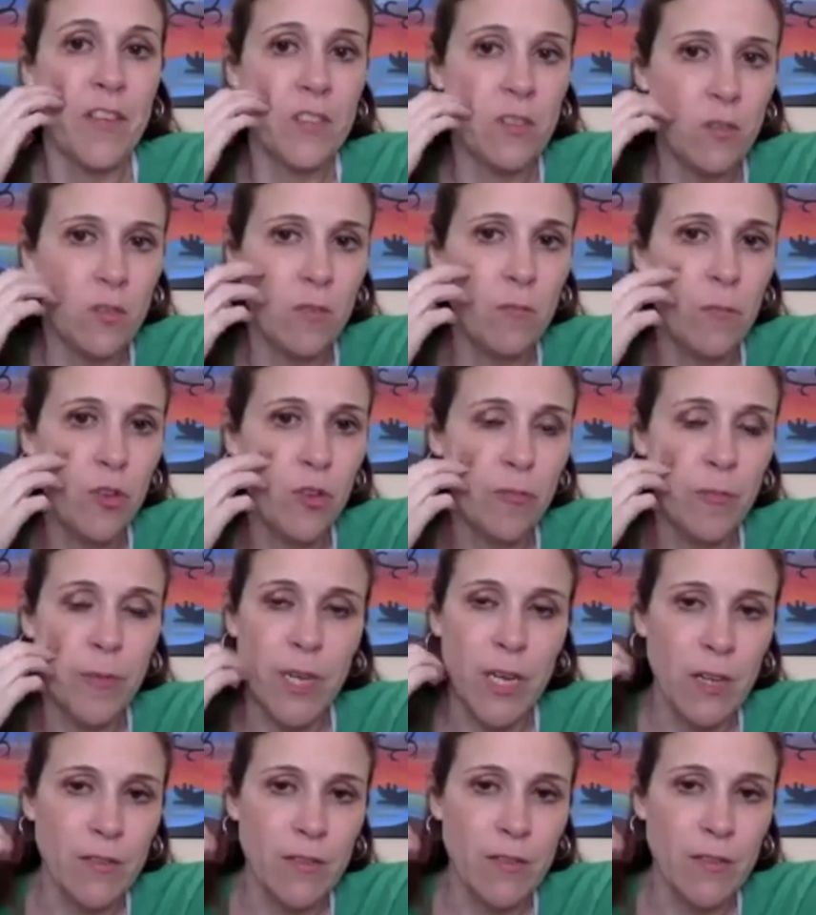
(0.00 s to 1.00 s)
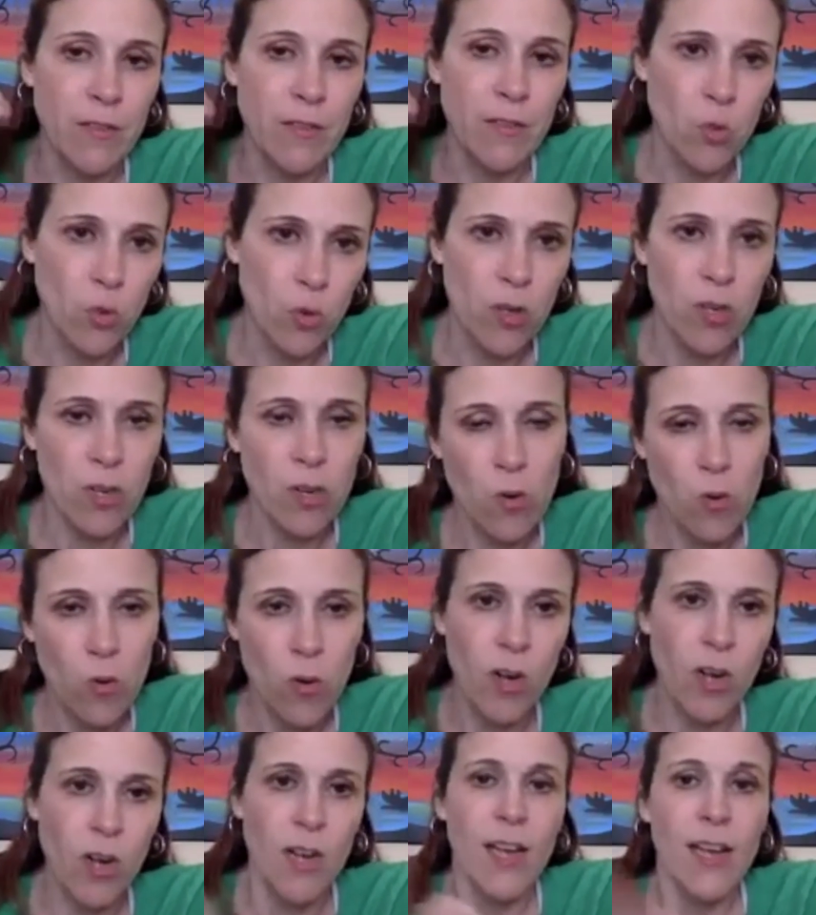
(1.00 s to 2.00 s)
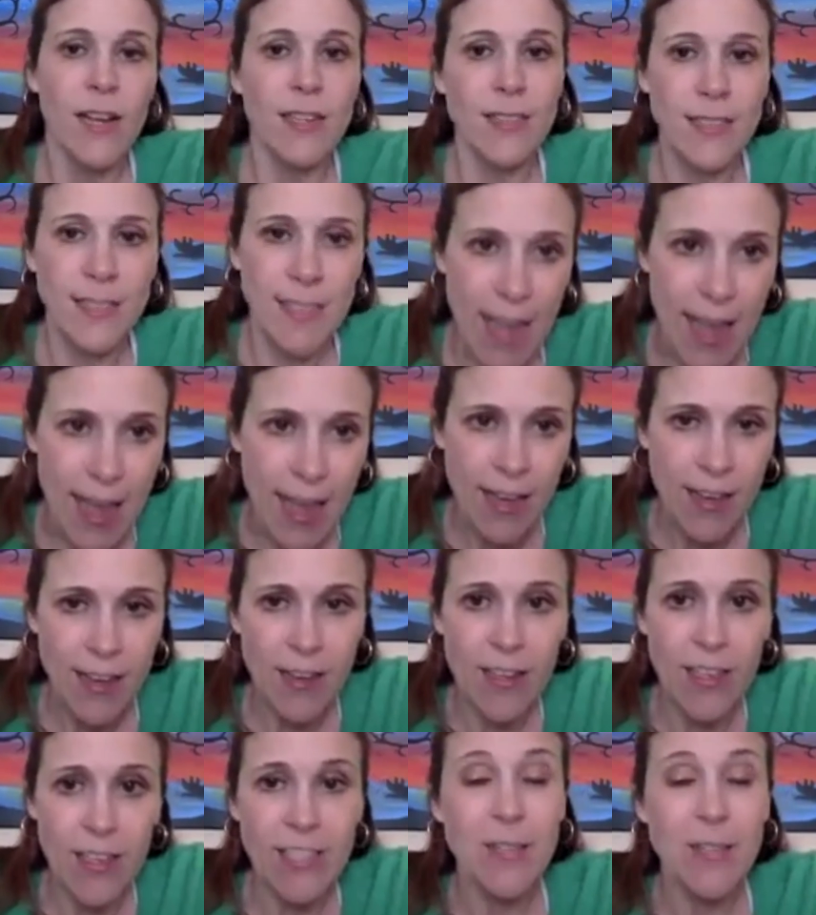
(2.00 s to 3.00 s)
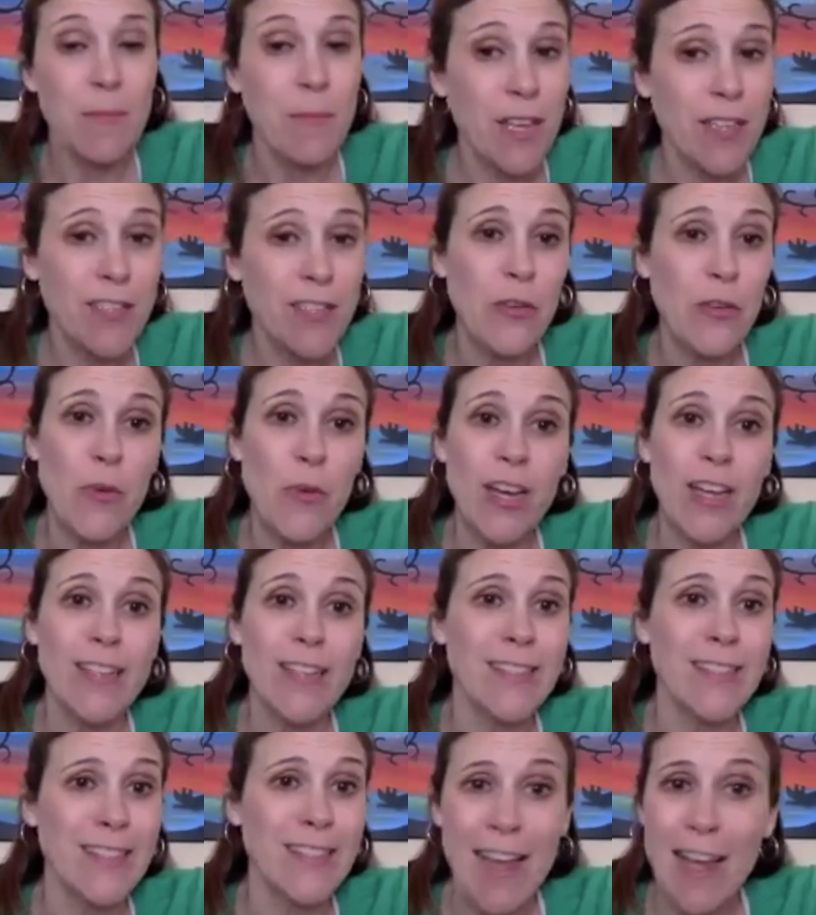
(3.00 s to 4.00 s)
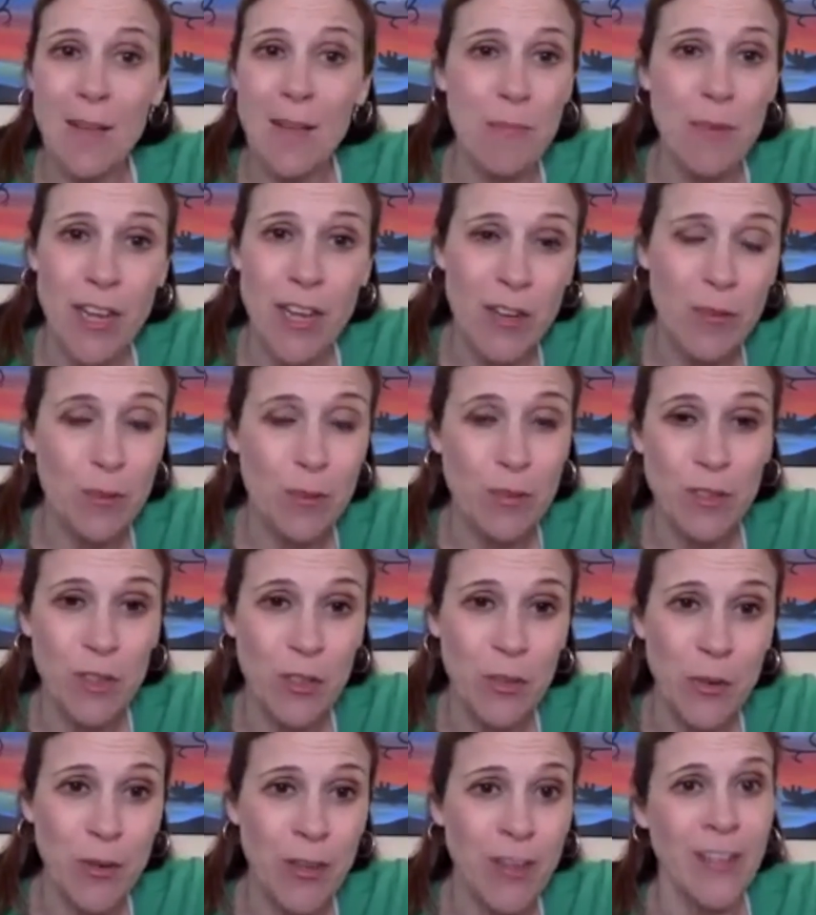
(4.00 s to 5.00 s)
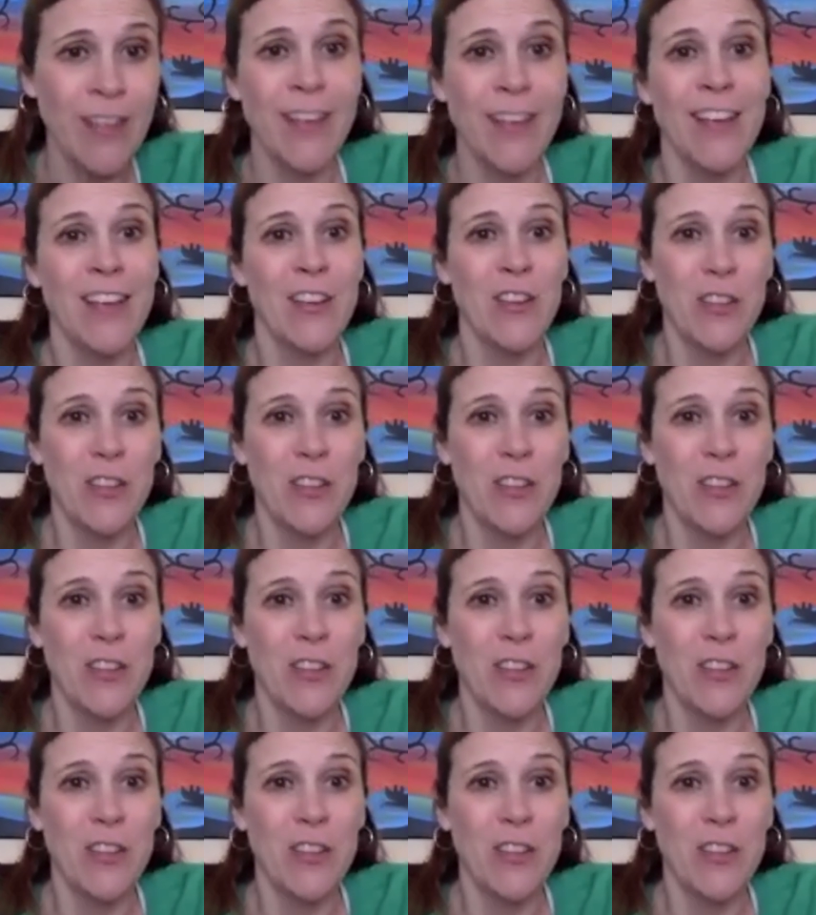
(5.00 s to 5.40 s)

physical movement of some sort, or a snack. It's amazing what a snack break will do.